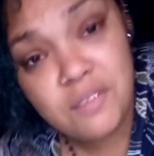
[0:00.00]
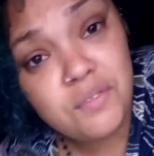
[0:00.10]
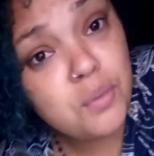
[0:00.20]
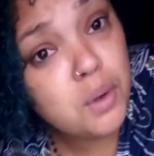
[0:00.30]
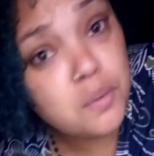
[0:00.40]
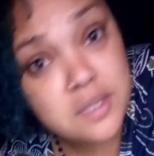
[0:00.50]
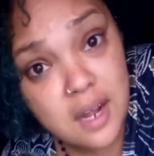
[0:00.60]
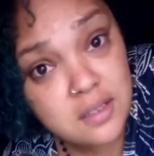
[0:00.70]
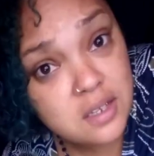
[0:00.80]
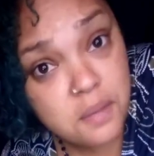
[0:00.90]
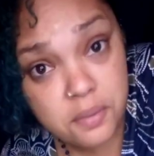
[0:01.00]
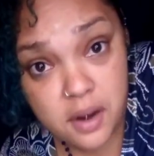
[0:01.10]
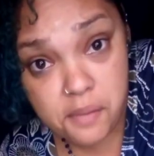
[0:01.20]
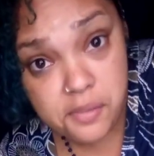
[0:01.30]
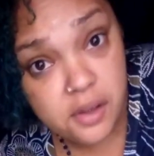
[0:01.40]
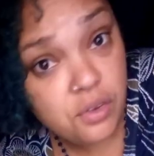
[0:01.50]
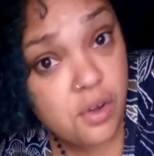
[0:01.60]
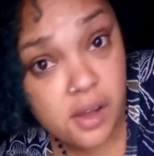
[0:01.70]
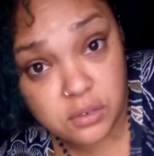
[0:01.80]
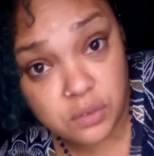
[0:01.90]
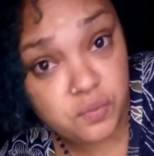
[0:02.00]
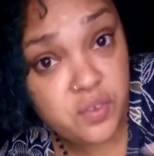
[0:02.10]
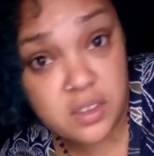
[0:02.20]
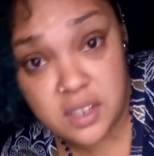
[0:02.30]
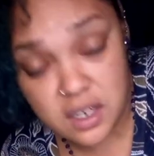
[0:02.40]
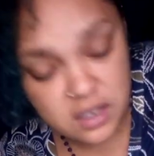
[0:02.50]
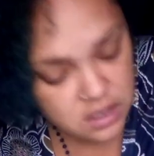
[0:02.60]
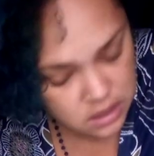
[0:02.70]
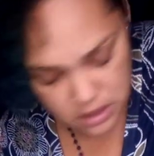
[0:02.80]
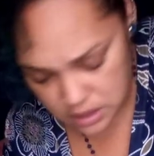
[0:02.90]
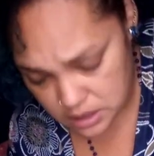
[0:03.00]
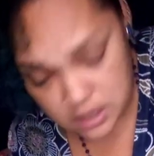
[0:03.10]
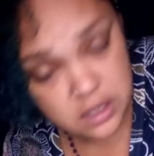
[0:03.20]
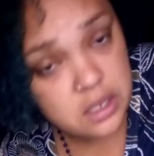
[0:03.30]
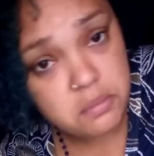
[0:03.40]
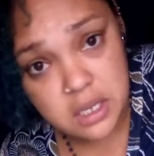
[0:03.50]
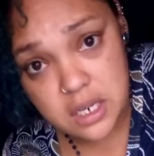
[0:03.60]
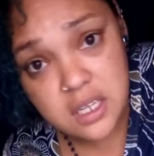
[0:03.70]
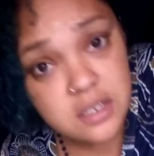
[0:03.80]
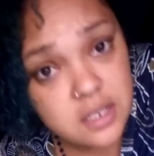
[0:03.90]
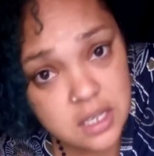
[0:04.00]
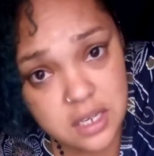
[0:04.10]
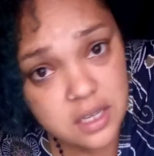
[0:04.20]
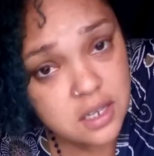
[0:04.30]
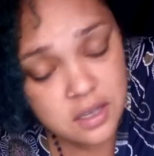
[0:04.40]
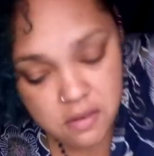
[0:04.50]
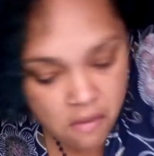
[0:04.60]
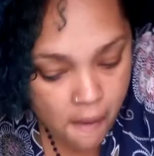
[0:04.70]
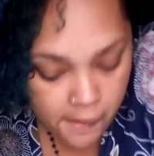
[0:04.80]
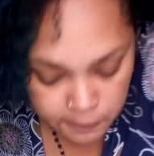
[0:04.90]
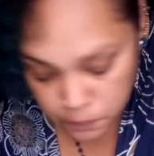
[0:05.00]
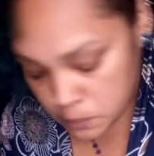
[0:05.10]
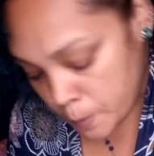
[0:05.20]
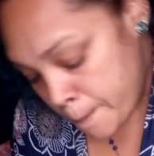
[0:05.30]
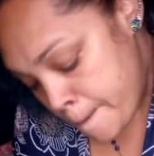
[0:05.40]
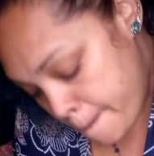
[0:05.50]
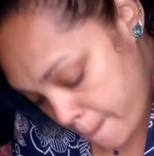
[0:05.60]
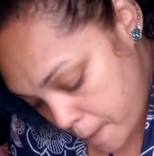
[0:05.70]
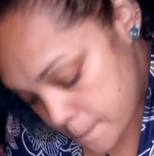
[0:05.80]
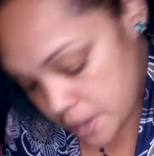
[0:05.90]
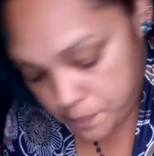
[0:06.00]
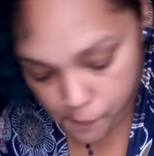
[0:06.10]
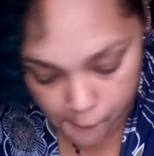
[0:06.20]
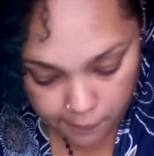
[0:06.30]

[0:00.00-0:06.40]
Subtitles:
then everyone was lighting up around me. I could feel that I need my nicotine. But